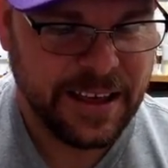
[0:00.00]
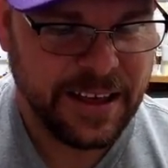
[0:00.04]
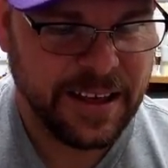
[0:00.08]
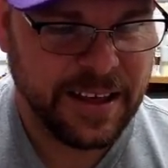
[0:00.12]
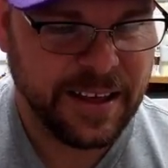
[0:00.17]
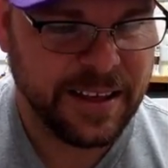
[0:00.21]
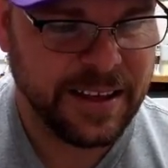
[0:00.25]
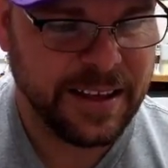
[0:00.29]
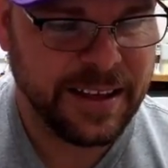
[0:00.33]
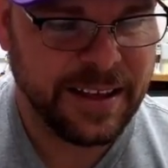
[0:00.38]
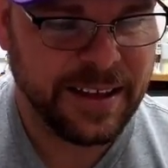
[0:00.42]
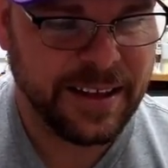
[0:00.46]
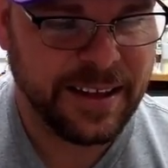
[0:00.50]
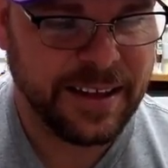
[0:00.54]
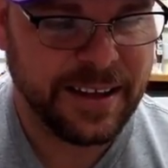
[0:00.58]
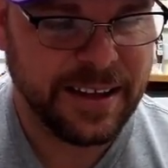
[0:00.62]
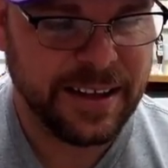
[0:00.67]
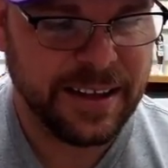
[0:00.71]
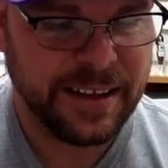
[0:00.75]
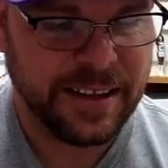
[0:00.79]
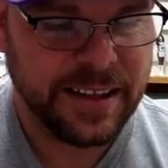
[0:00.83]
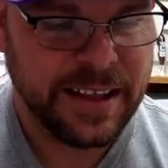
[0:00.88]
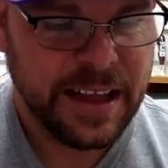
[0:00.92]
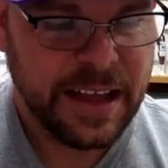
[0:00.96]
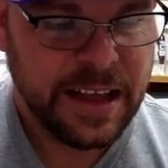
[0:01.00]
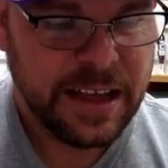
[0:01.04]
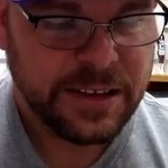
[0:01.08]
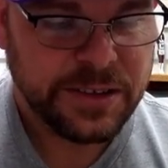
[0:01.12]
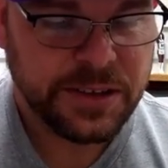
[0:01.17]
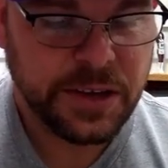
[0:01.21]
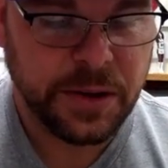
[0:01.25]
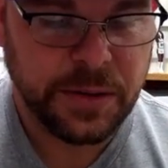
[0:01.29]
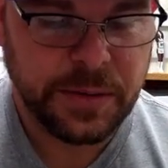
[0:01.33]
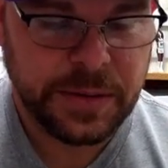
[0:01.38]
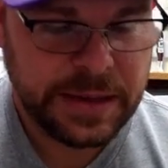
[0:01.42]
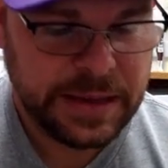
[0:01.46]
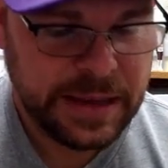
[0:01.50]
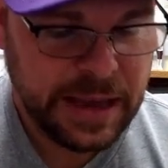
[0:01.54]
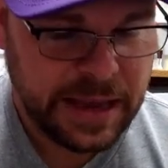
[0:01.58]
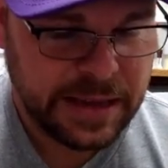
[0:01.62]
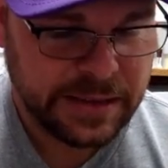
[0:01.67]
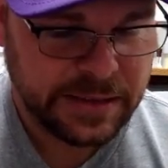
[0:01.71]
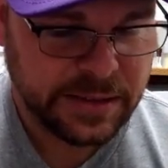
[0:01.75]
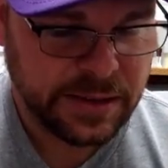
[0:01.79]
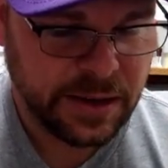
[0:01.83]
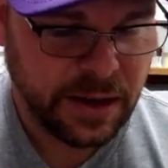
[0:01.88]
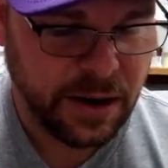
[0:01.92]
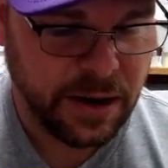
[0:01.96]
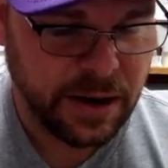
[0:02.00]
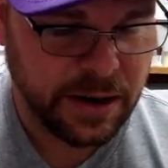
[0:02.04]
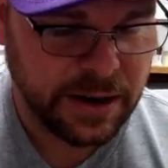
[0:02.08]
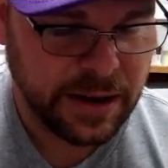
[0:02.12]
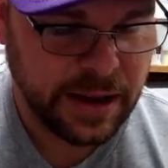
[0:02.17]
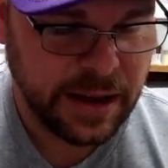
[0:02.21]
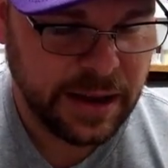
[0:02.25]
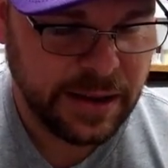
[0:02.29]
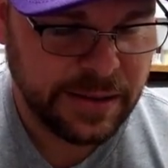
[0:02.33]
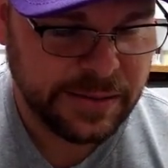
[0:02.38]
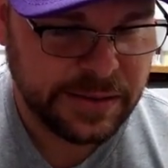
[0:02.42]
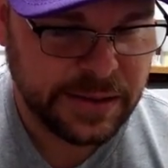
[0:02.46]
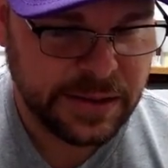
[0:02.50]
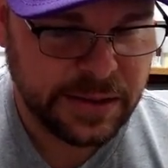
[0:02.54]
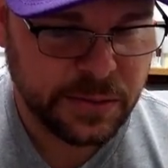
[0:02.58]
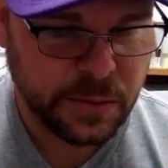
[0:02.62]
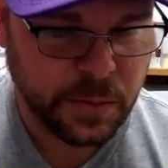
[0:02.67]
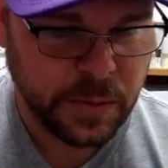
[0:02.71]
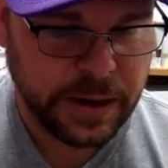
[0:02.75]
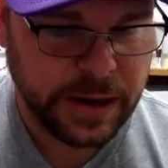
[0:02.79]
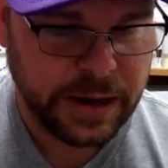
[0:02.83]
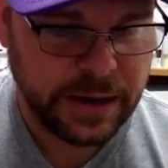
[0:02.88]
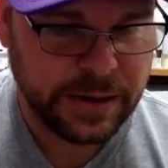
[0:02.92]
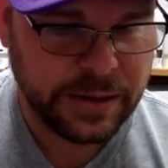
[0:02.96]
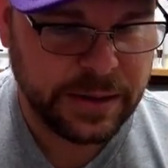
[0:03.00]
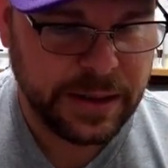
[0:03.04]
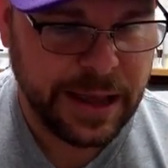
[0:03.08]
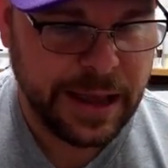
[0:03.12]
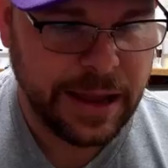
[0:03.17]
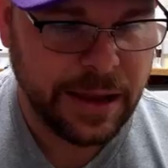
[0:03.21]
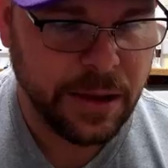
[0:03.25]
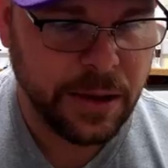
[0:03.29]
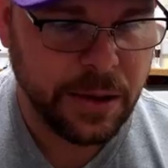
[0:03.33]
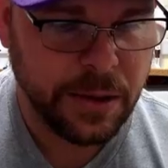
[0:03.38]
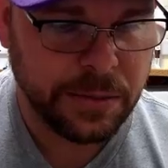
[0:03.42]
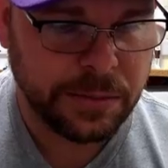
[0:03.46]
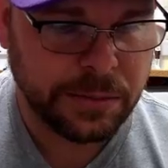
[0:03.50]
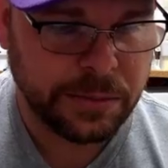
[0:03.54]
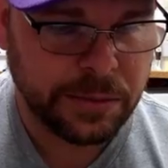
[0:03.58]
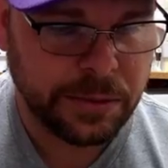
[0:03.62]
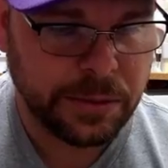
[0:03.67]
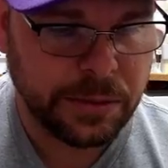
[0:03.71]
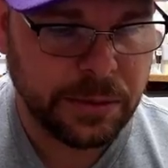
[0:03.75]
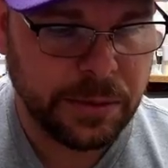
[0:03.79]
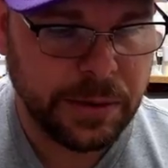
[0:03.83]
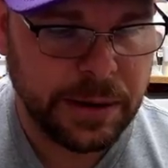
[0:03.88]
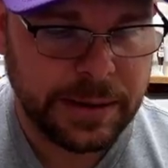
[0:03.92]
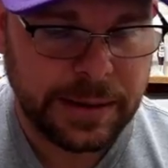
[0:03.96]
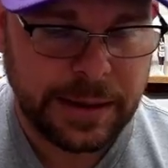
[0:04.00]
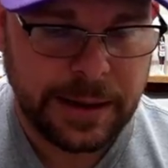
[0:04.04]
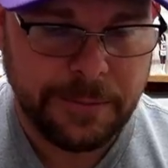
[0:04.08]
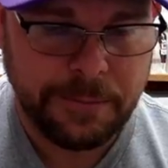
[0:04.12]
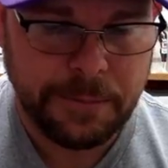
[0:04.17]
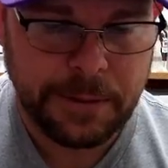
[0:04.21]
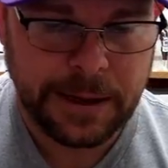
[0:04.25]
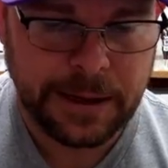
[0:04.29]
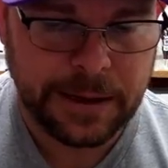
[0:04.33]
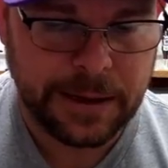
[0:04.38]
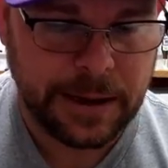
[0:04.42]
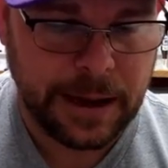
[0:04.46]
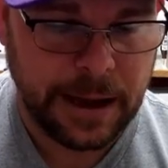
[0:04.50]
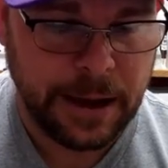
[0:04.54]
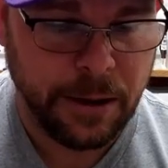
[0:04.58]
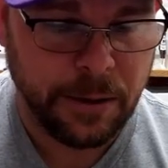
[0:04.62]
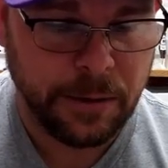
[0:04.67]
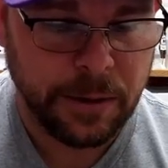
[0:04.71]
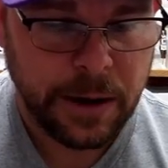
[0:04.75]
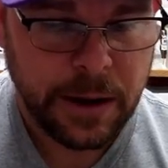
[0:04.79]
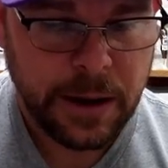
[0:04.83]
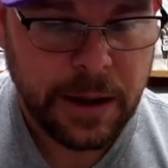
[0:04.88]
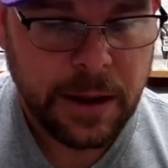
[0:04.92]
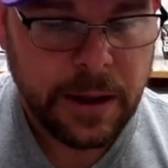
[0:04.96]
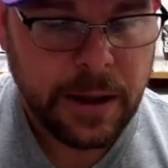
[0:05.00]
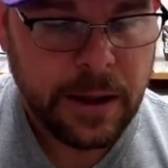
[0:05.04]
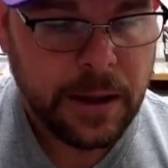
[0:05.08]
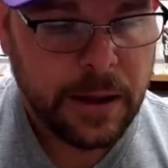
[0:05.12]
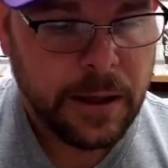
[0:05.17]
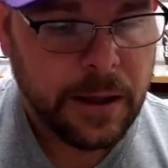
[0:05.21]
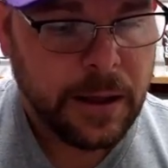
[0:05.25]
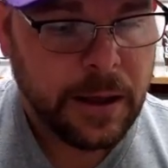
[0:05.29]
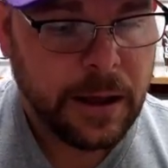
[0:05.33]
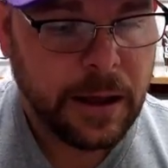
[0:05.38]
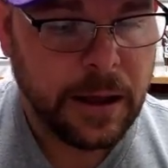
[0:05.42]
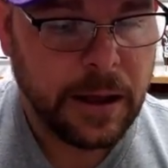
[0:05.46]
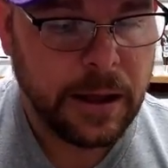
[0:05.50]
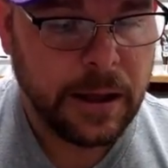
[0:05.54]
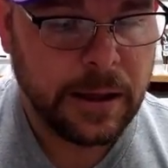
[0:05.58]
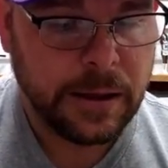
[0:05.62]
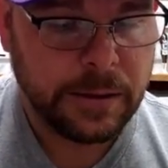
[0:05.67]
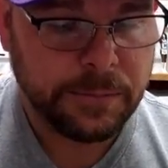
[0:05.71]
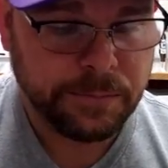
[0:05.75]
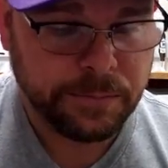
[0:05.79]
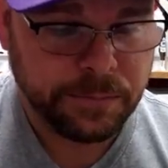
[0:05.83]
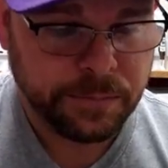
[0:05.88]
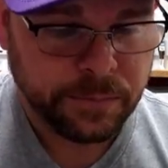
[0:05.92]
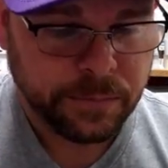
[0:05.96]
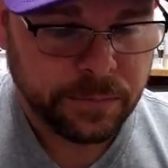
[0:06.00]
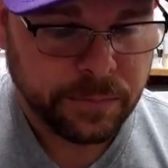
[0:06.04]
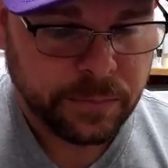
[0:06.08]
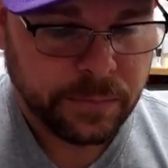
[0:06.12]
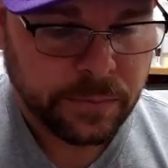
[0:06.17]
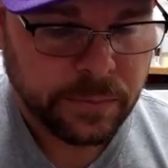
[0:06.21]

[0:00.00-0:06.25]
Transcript: uh, so, yes, archives is where they go through and they pick out um,